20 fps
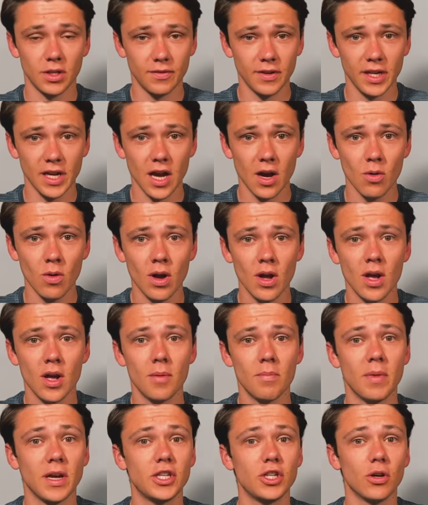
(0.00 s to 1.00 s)
video,
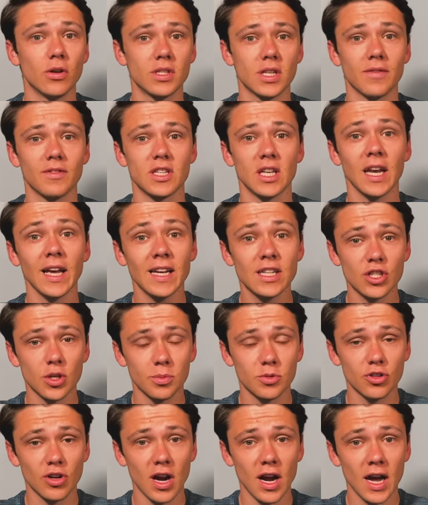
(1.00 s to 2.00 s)
make sure to give us a like and
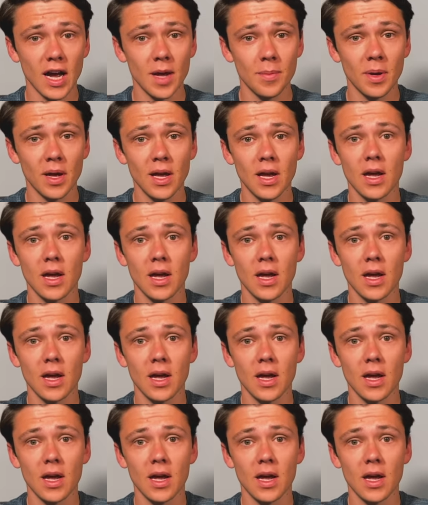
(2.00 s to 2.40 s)
subscribe,